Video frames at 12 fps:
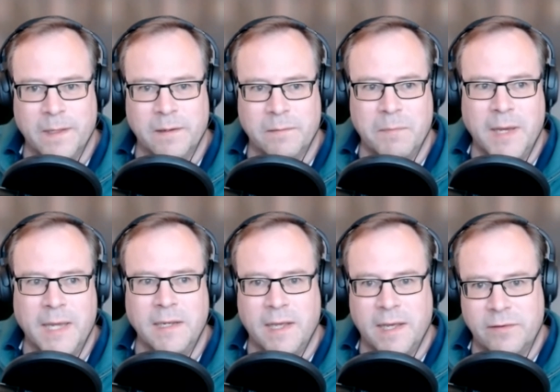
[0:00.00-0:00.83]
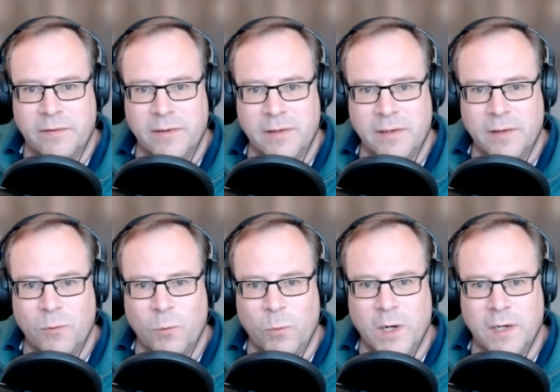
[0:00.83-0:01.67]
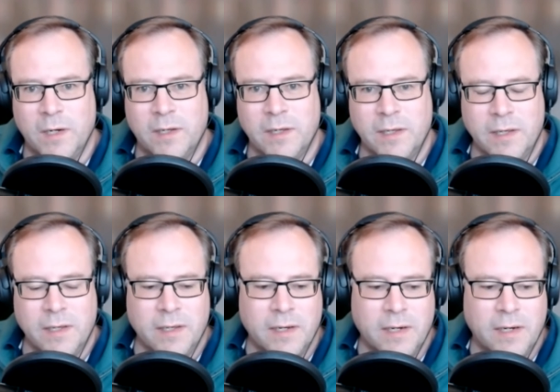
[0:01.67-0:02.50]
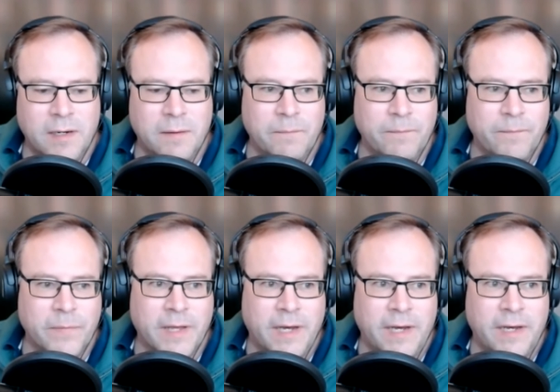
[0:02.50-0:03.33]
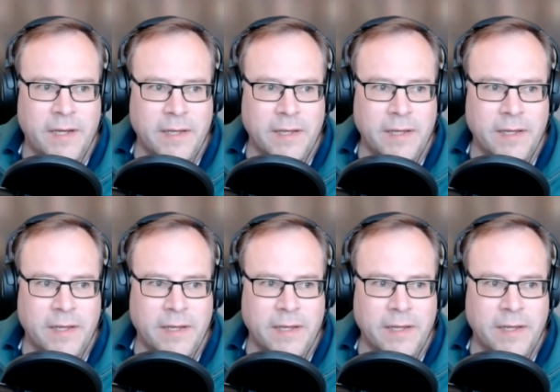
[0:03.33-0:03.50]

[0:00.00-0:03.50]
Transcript: mainnet work um, there.